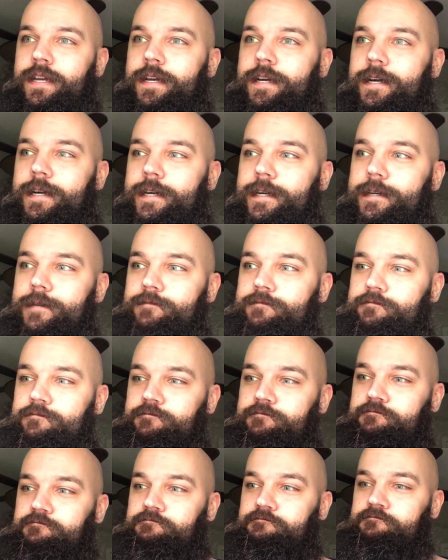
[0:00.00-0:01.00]

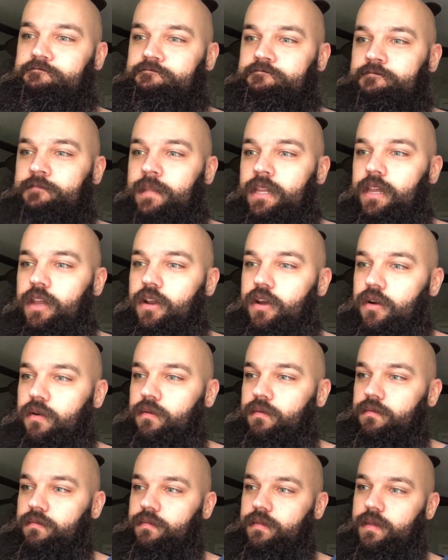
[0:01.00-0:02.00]

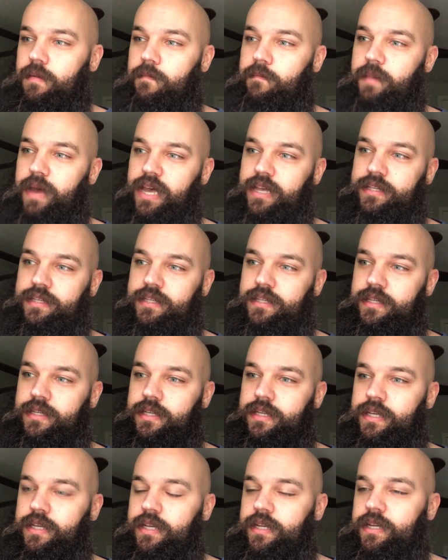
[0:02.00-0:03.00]
the
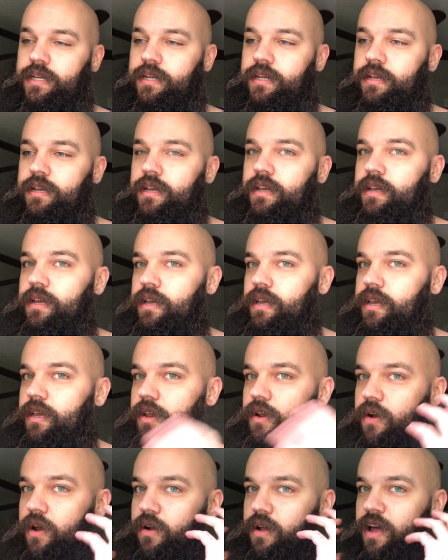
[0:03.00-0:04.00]
best, I
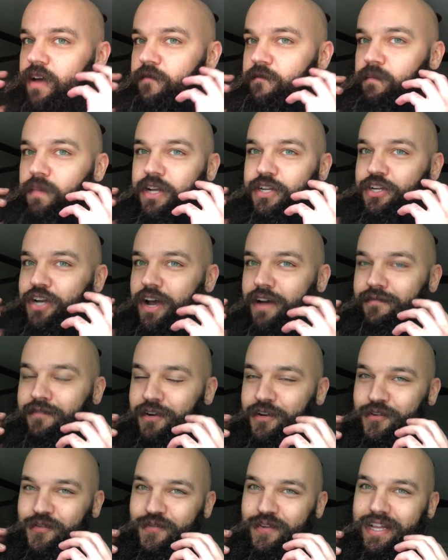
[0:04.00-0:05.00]
don't have much
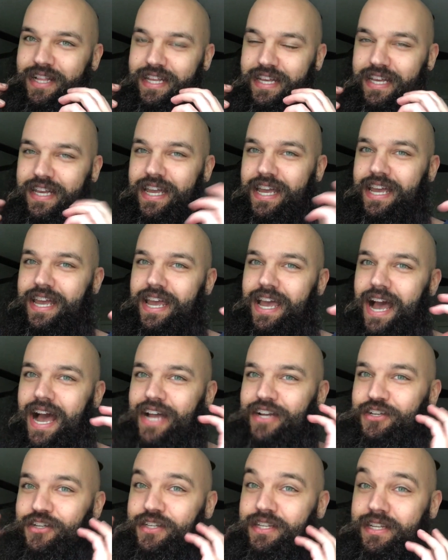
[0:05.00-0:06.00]
coverage really.
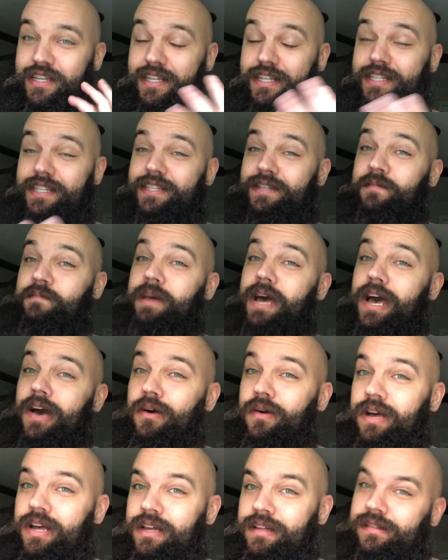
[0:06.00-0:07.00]
This is
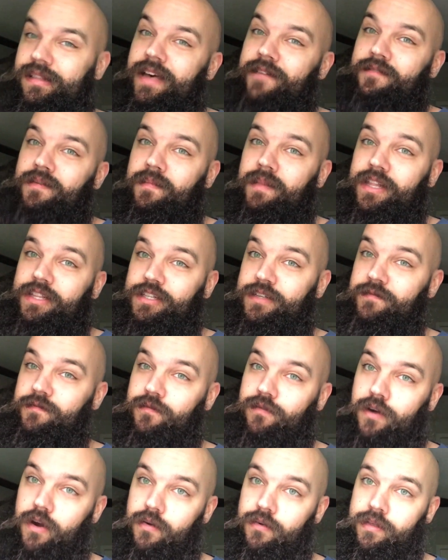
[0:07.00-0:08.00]
about 11 months of
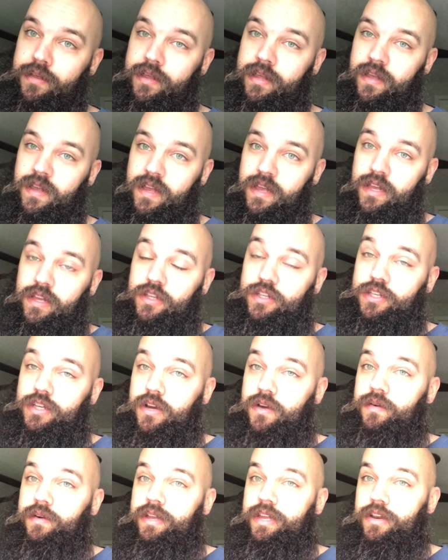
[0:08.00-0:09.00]
growth,
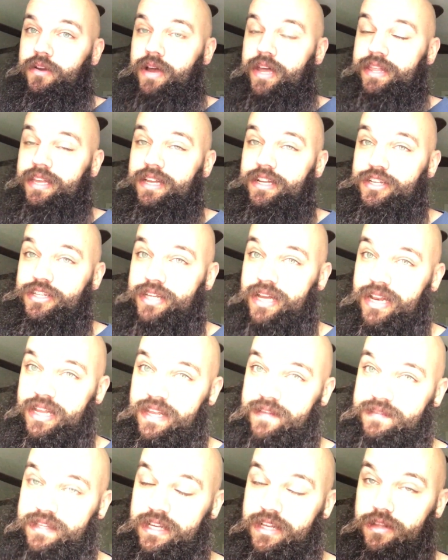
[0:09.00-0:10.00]
so I think it just kind of
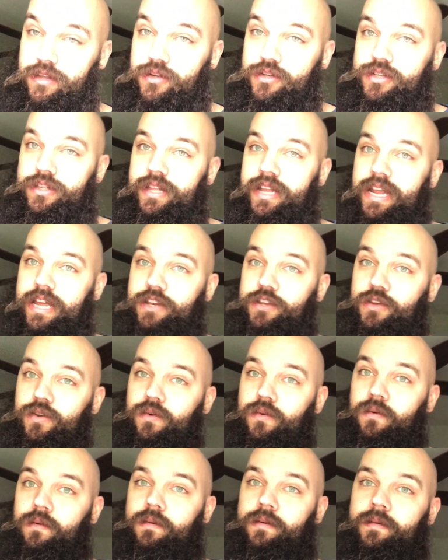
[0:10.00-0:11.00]
gives the illusion that I
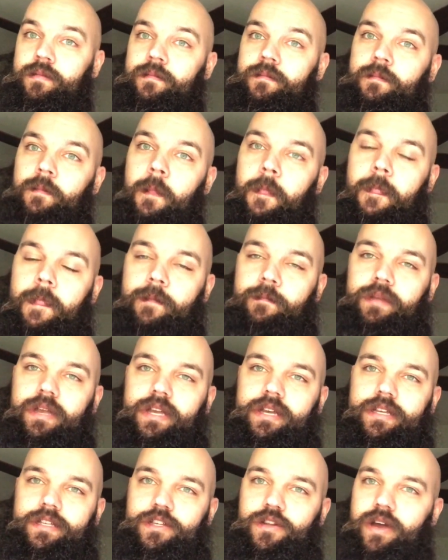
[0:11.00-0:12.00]
do,
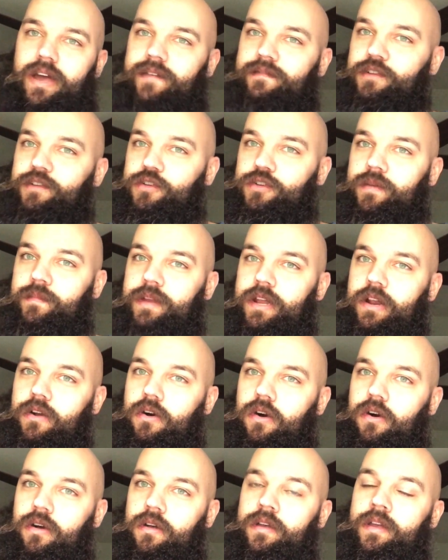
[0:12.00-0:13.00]
because I haven't trimmed at
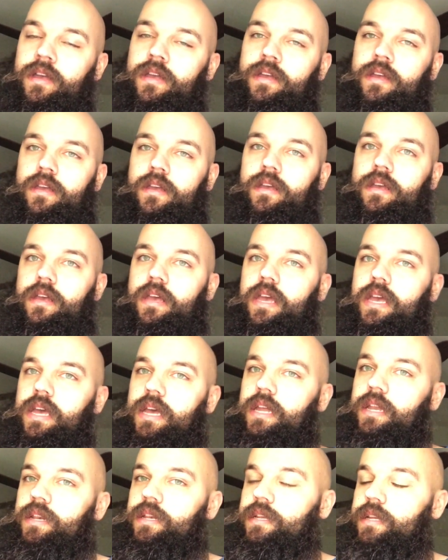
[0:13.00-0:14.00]
all,
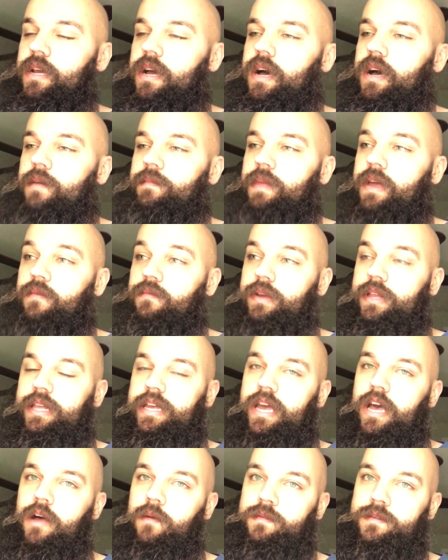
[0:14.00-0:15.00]
and that really
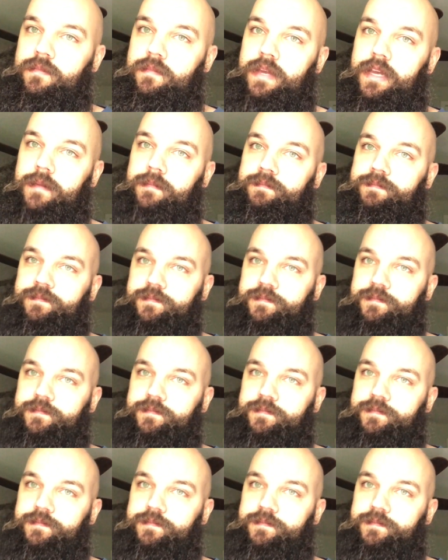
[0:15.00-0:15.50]
helped me.